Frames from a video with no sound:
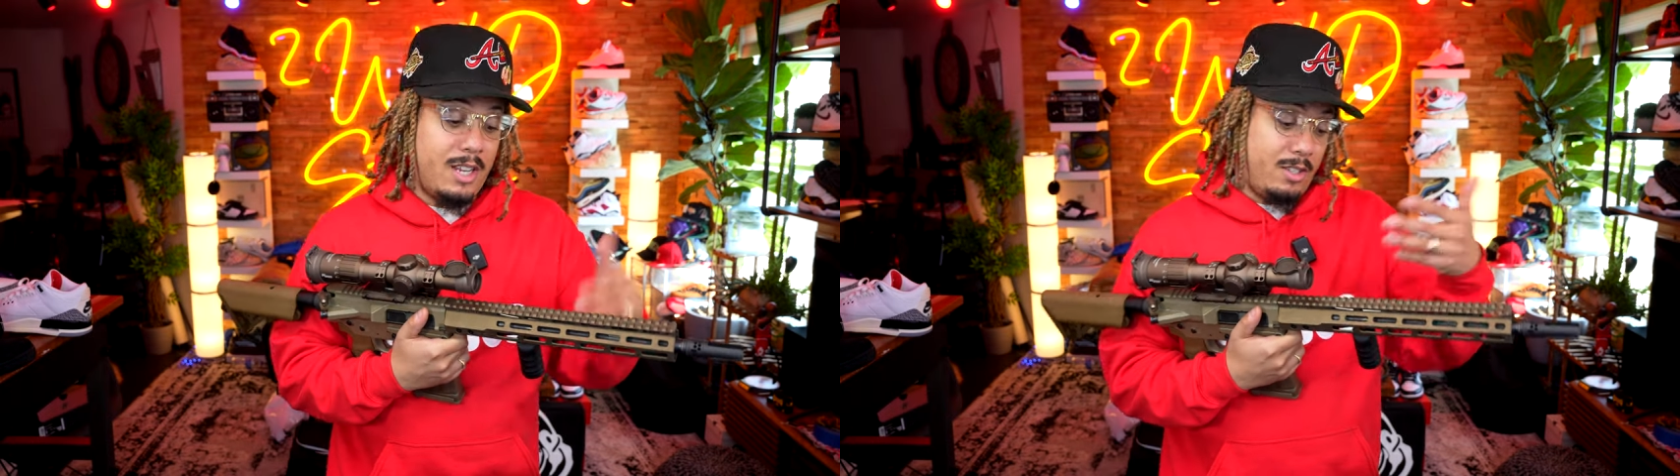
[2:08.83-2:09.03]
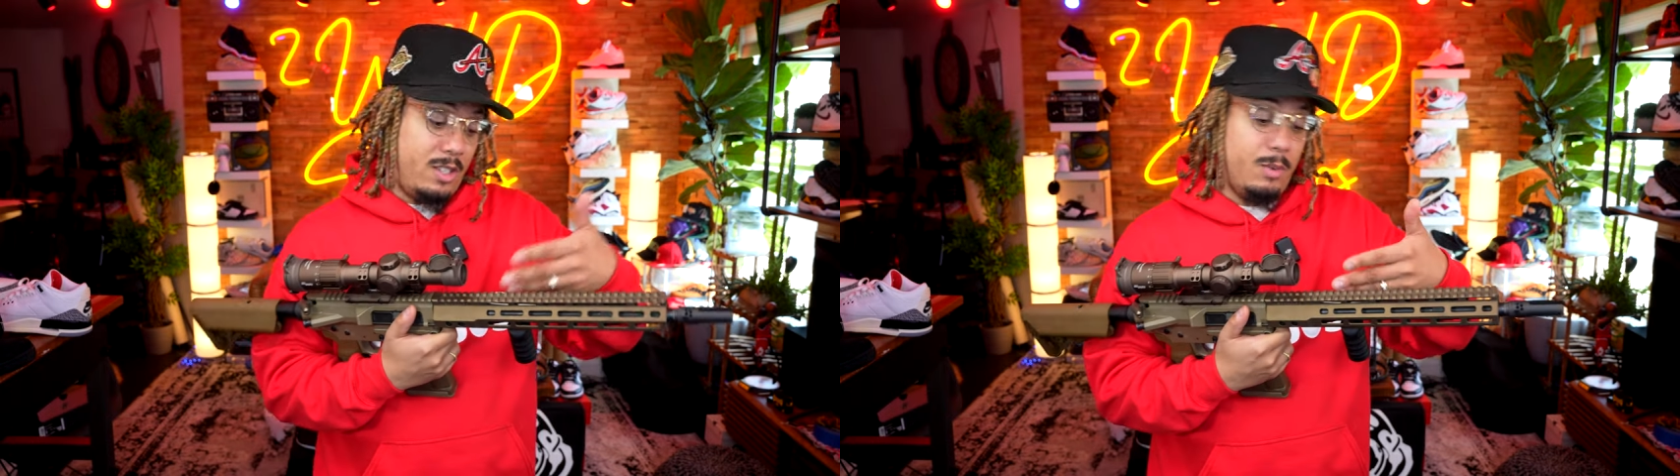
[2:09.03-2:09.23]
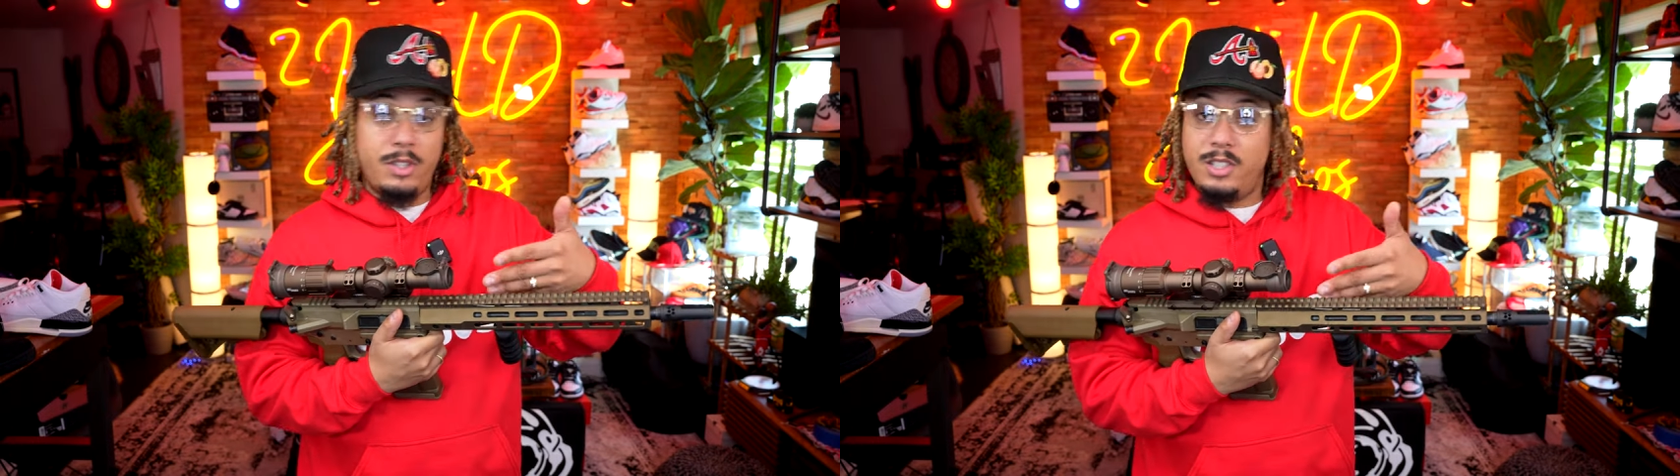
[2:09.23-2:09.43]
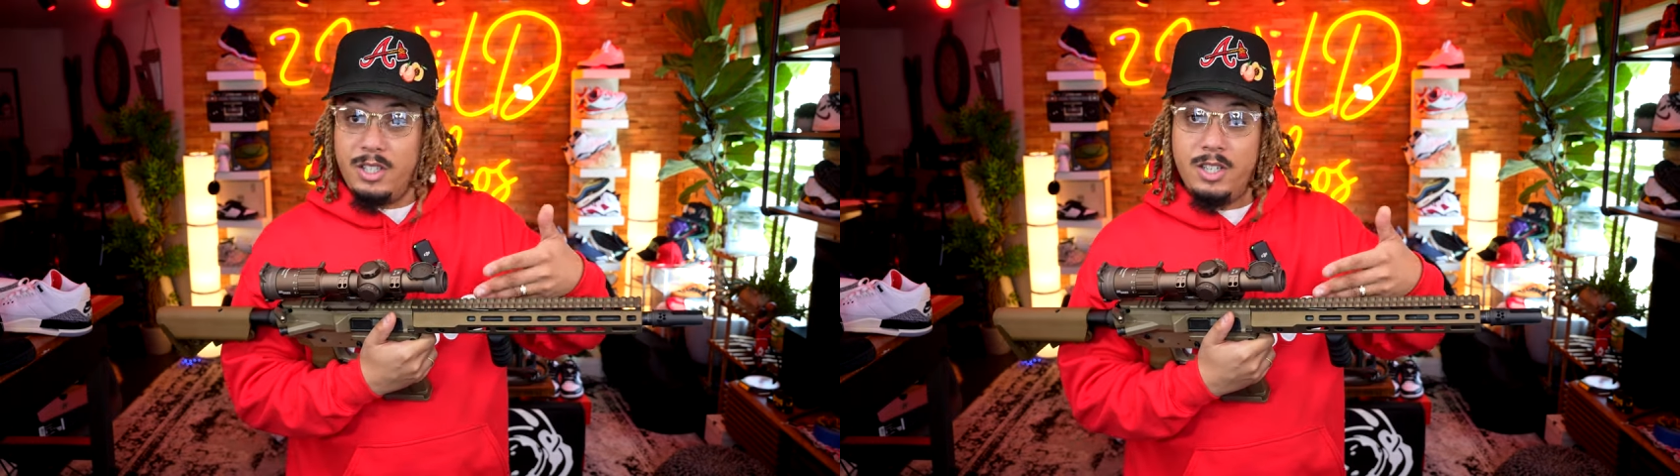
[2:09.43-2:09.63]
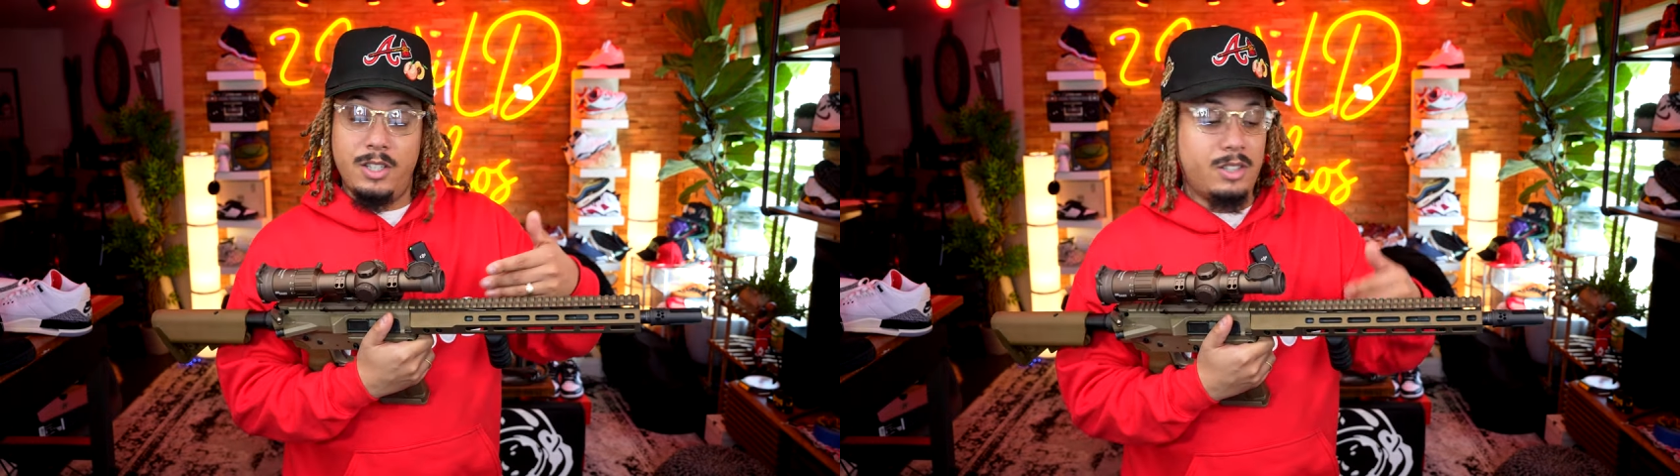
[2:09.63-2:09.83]
as is what this
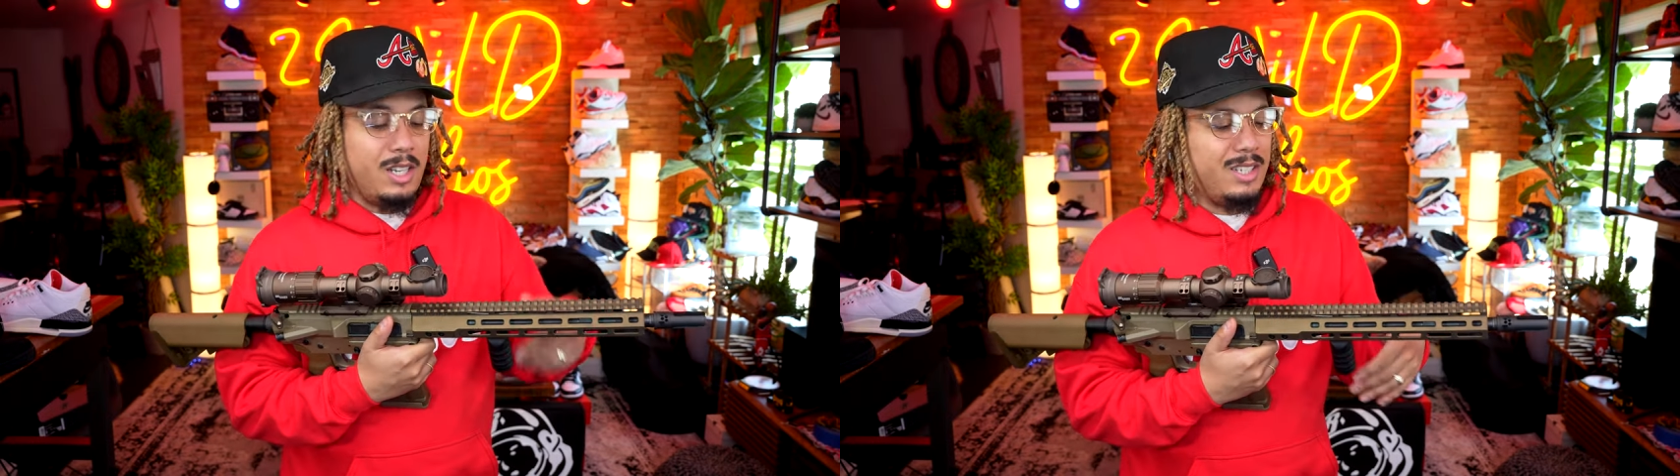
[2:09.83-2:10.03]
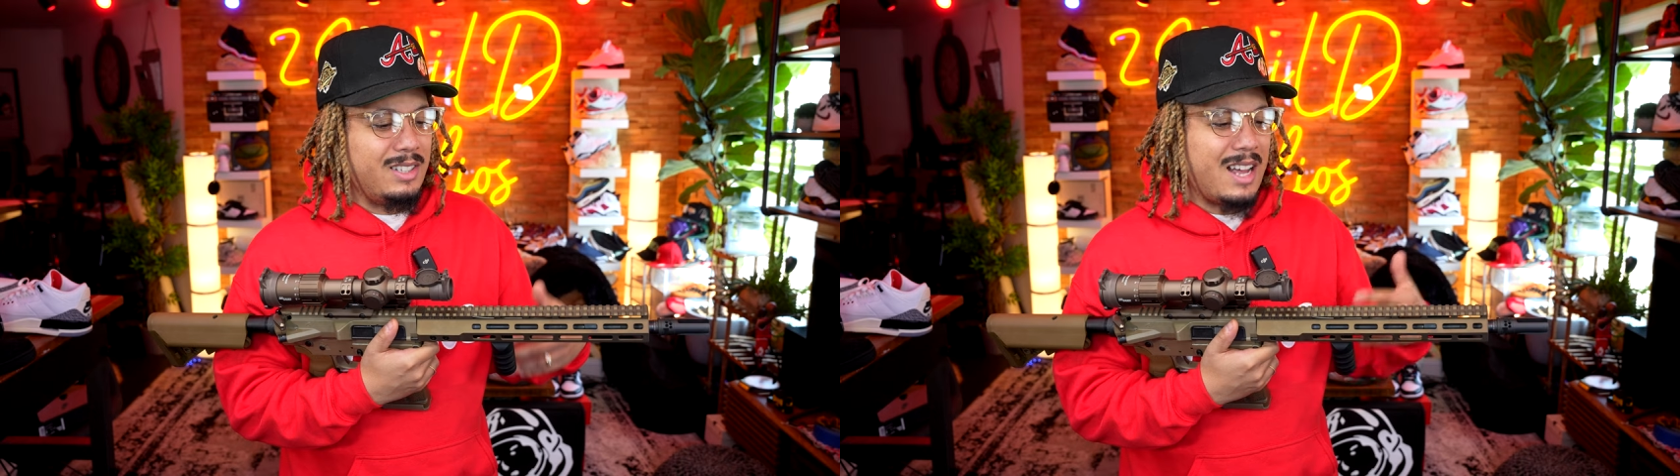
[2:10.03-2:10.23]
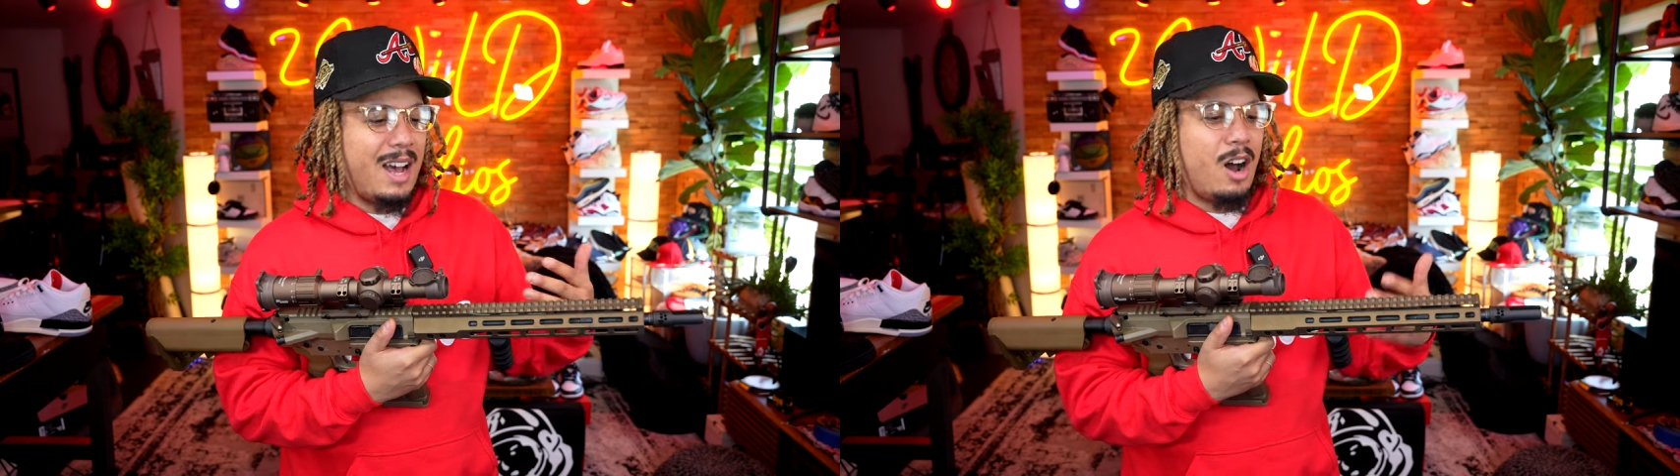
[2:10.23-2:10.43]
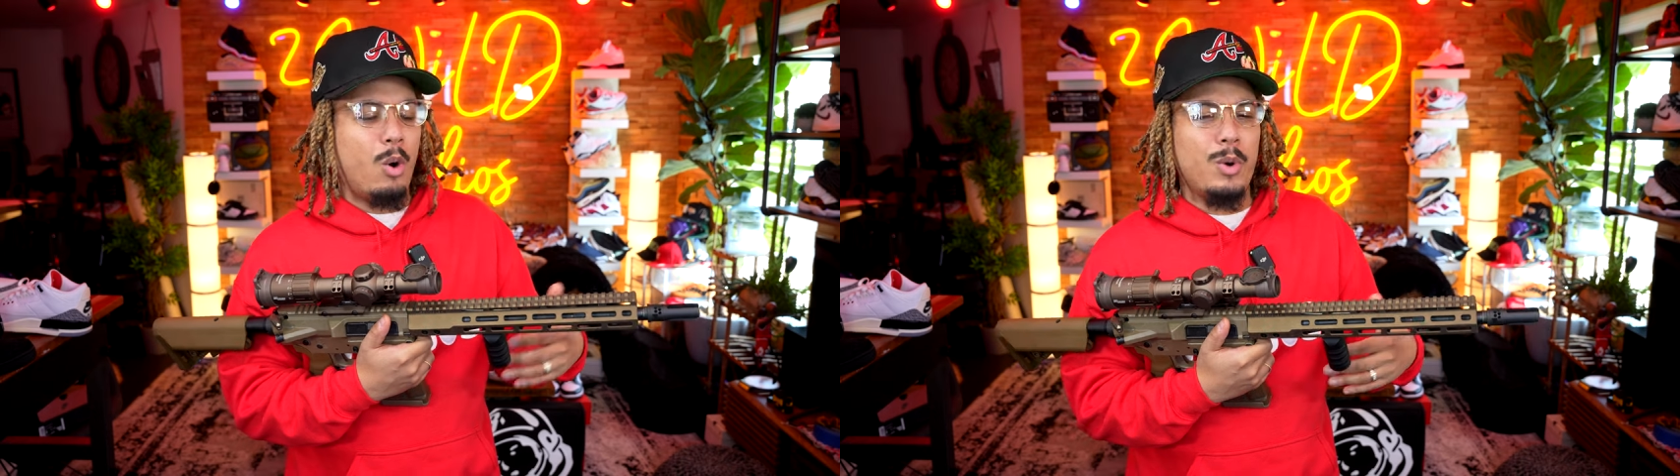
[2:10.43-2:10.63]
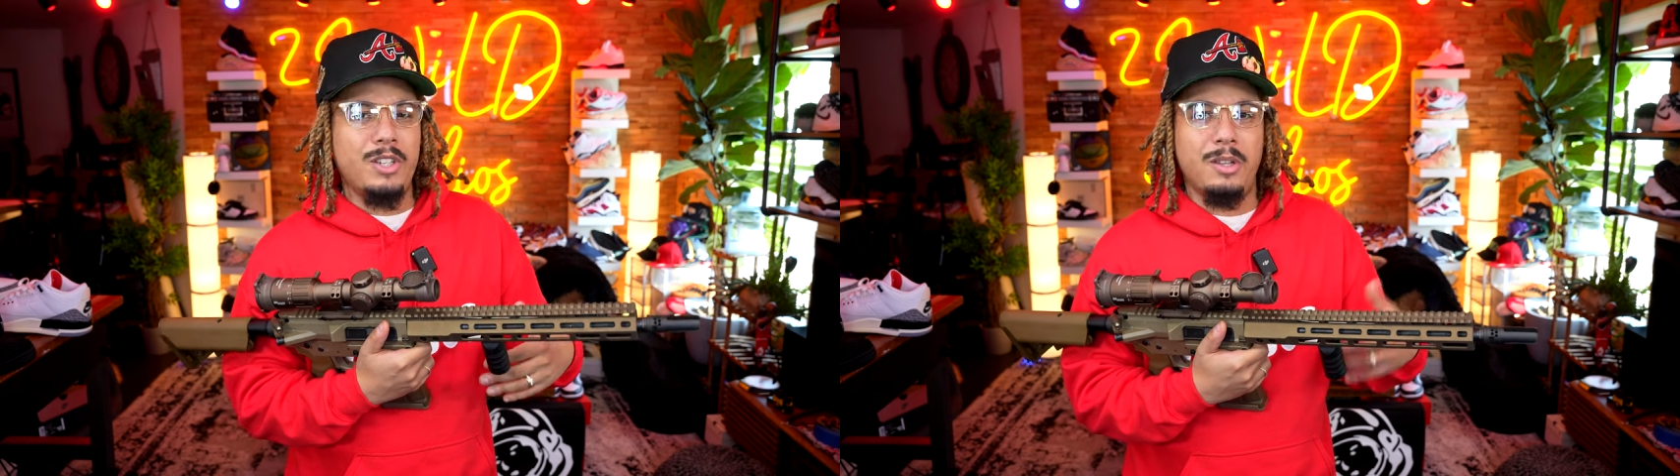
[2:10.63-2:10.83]
is not
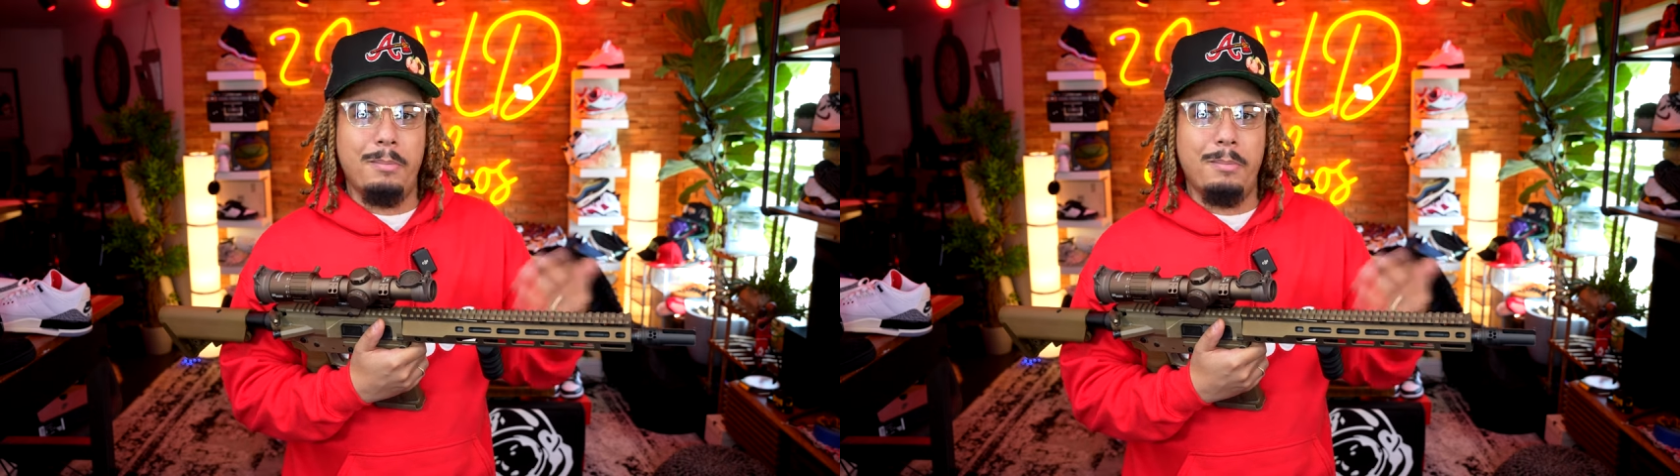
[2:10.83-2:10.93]
always the